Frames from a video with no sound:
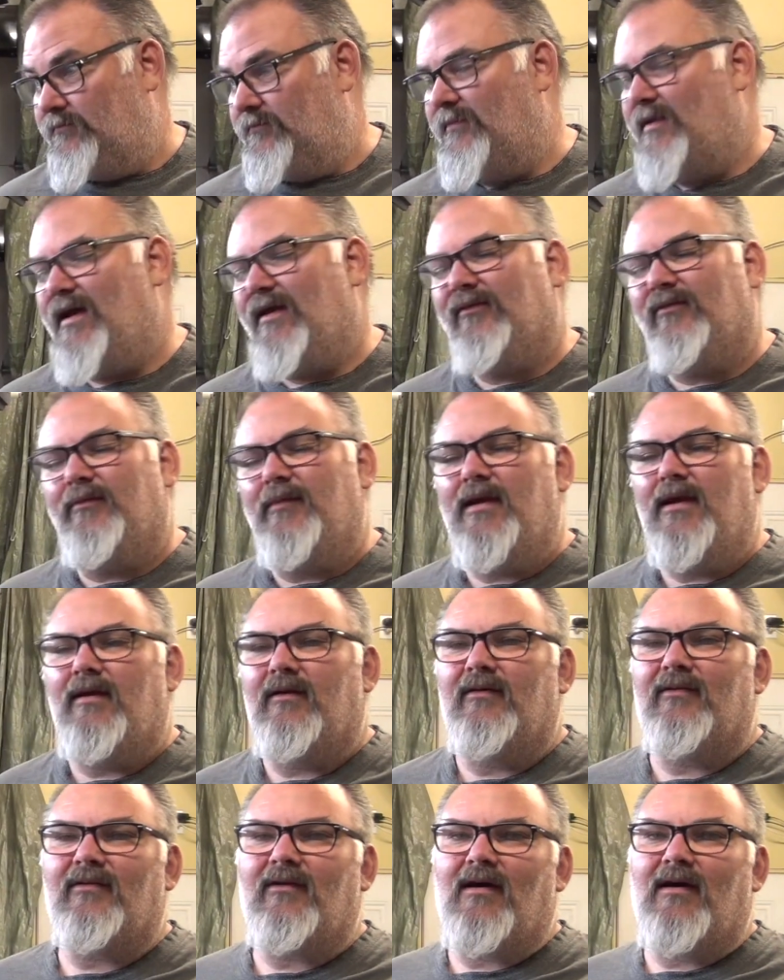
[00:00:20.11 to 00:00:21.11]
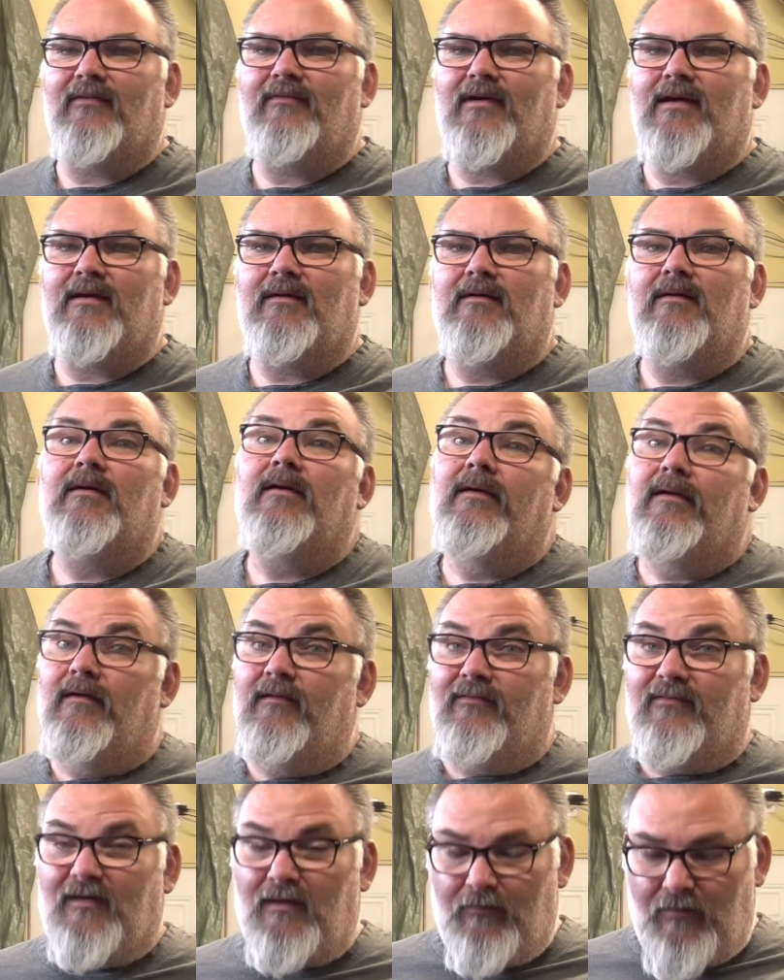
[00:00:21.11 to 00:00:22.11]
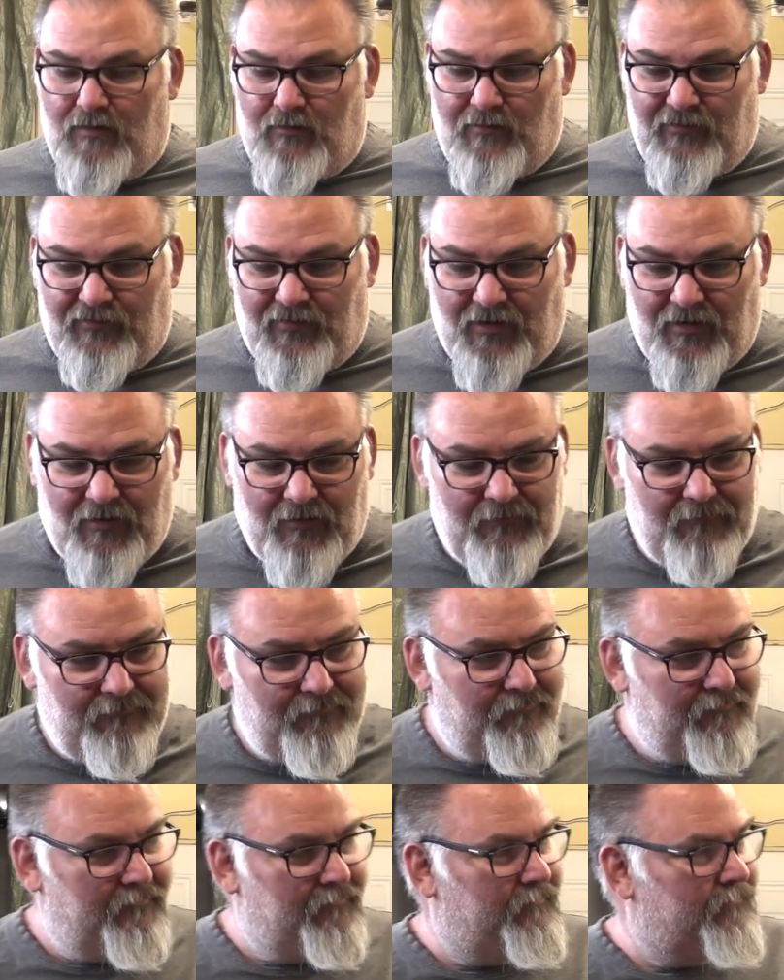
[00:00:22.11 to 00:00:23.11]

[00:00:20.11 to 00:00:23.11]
Next to me here is Ivy. Timbit was here,